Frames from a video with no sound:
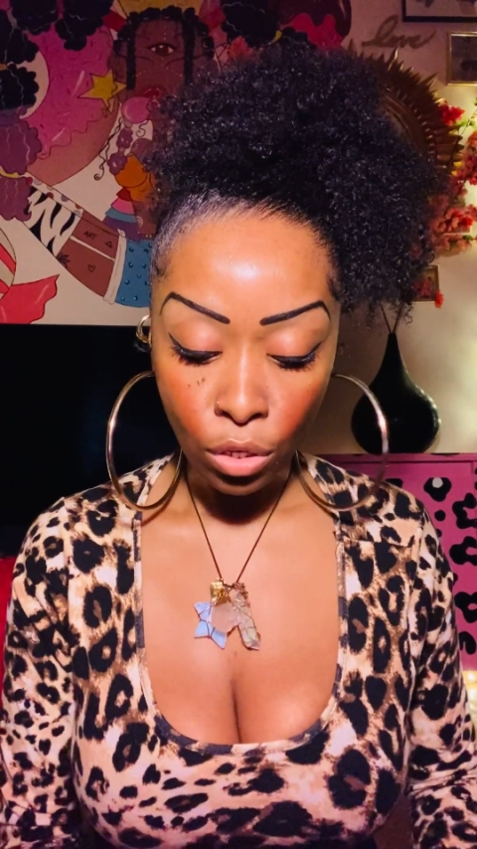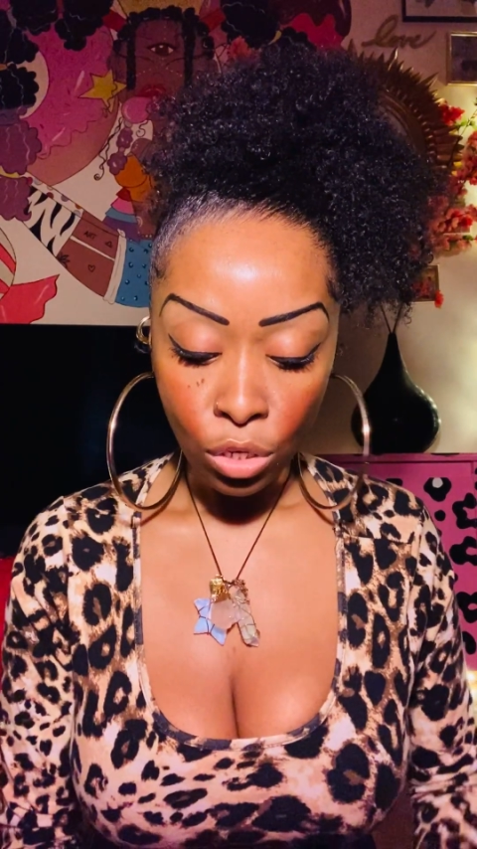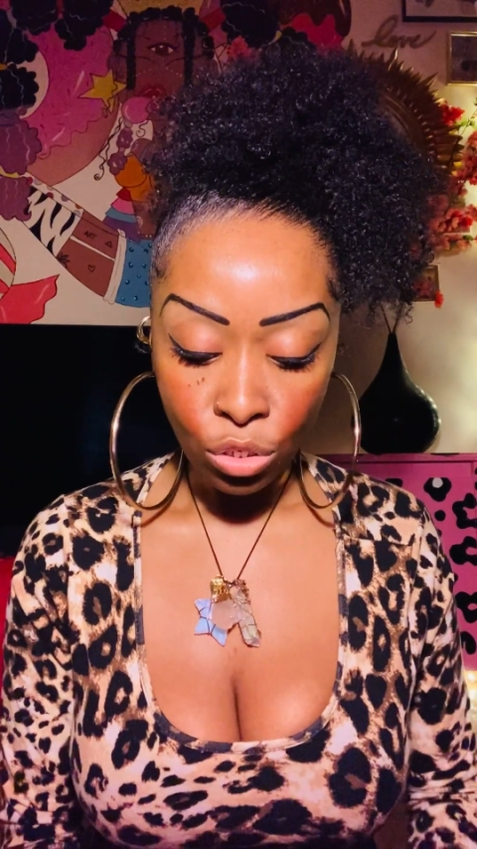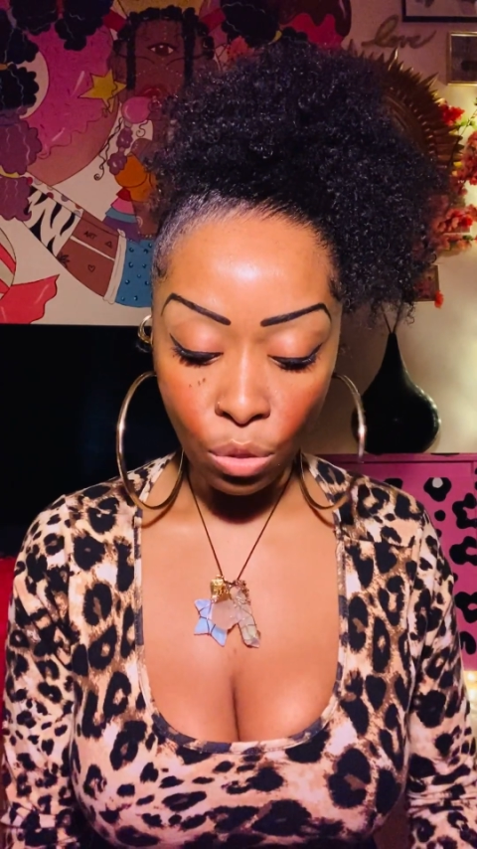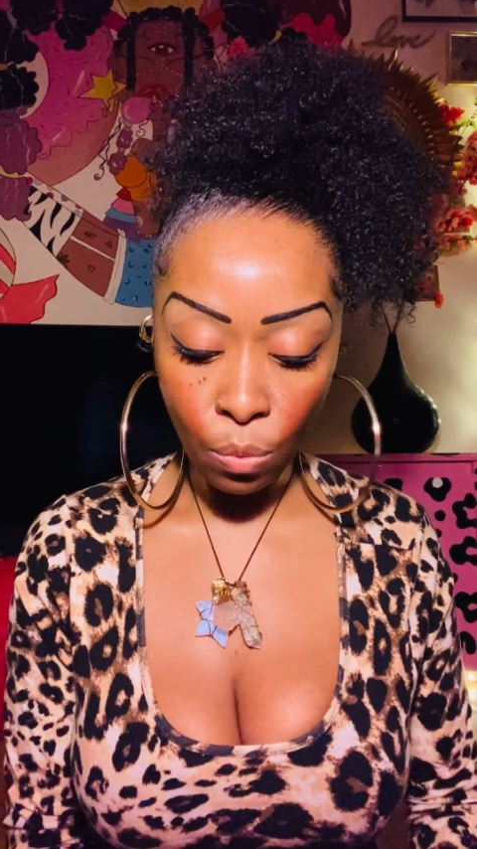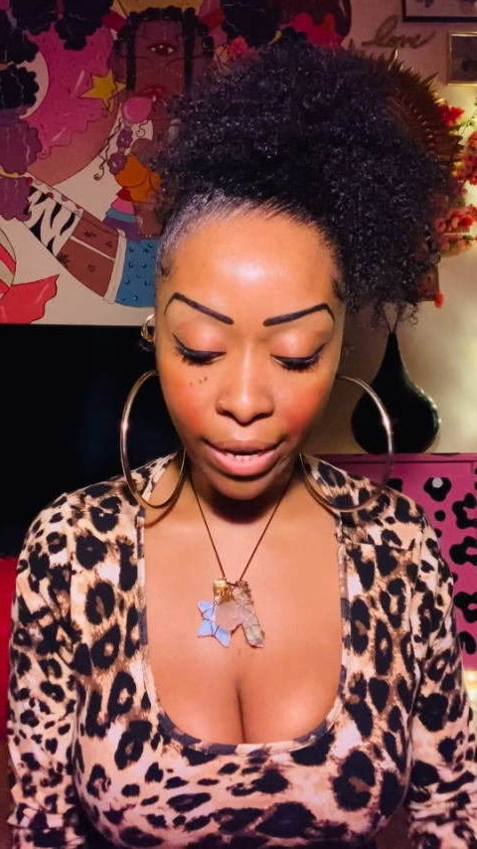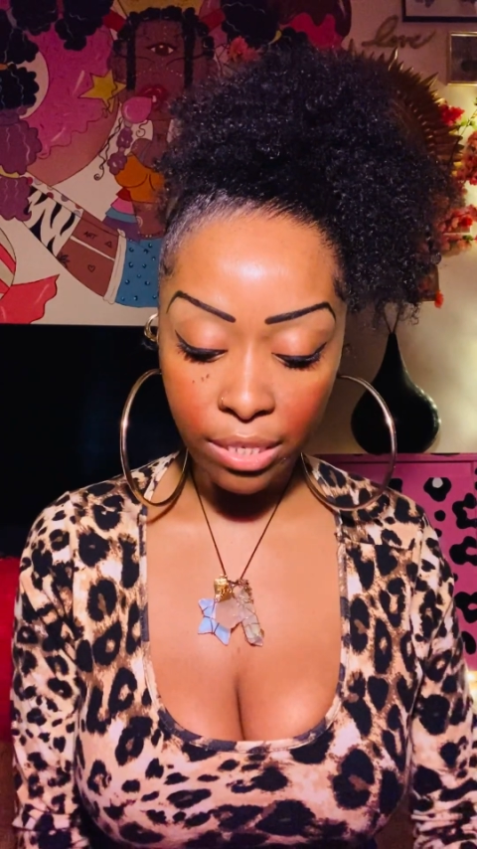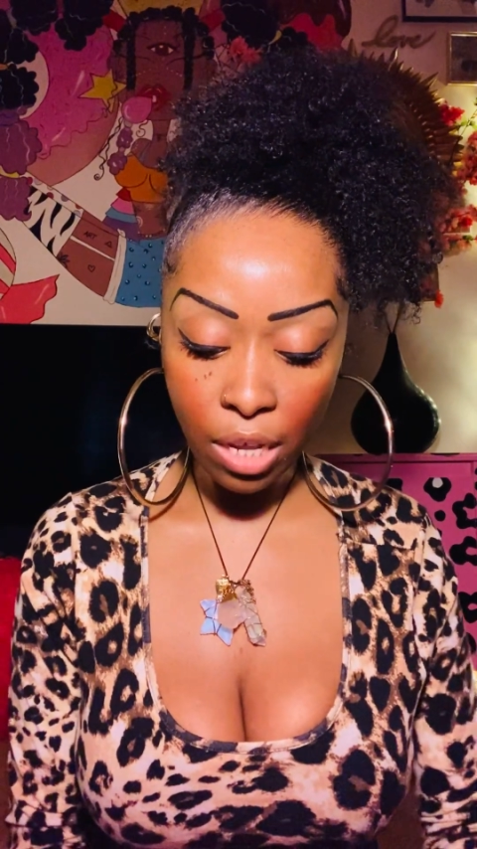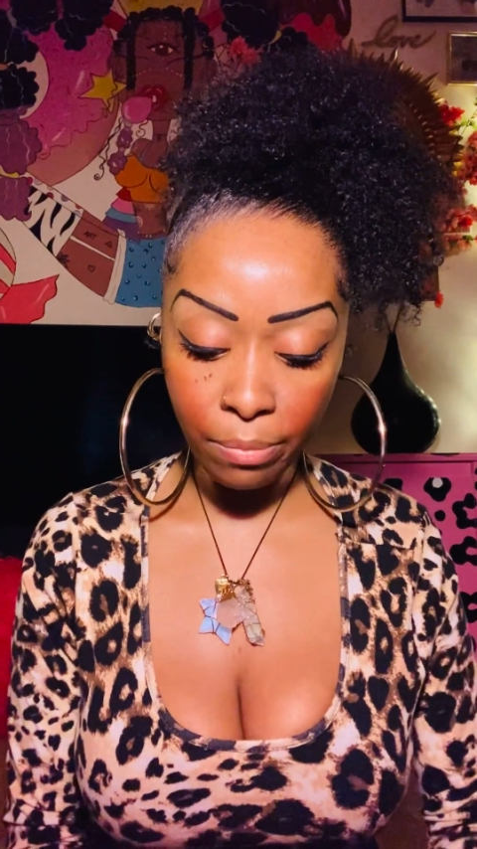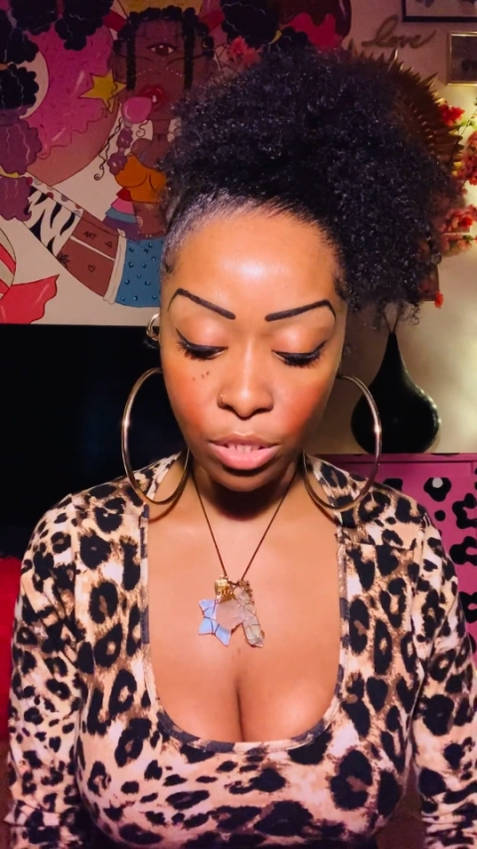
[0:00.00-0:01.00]
So what is
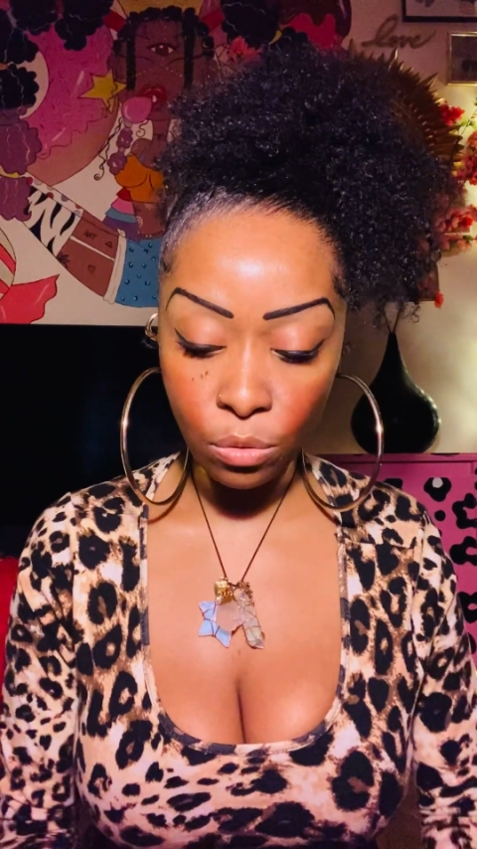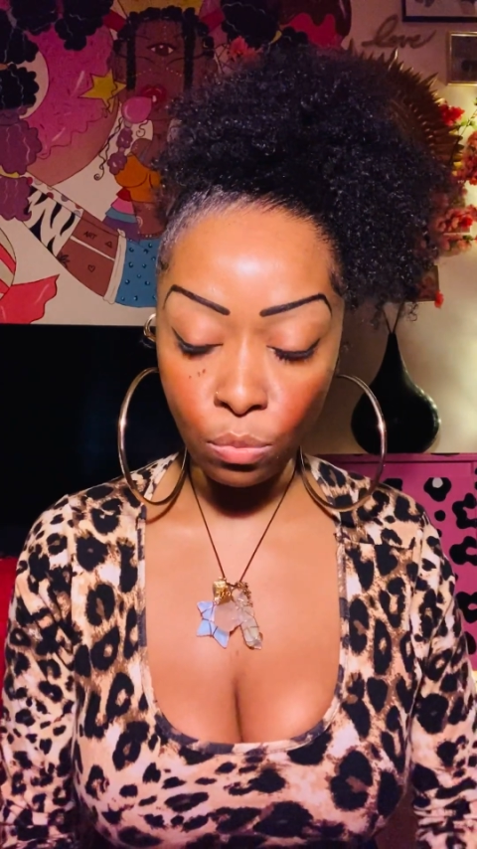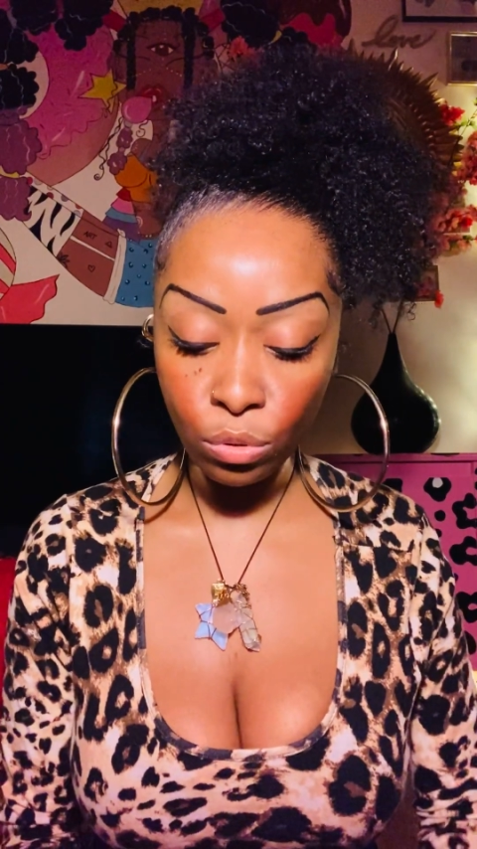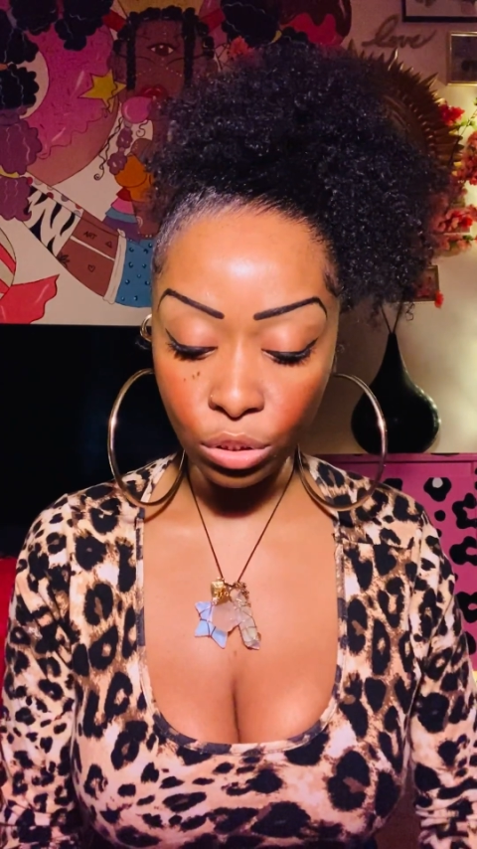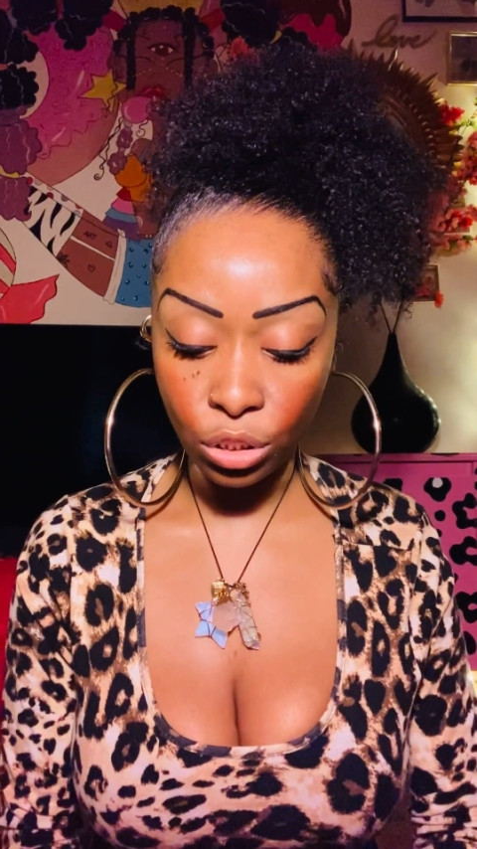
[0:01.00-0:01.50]
coming towards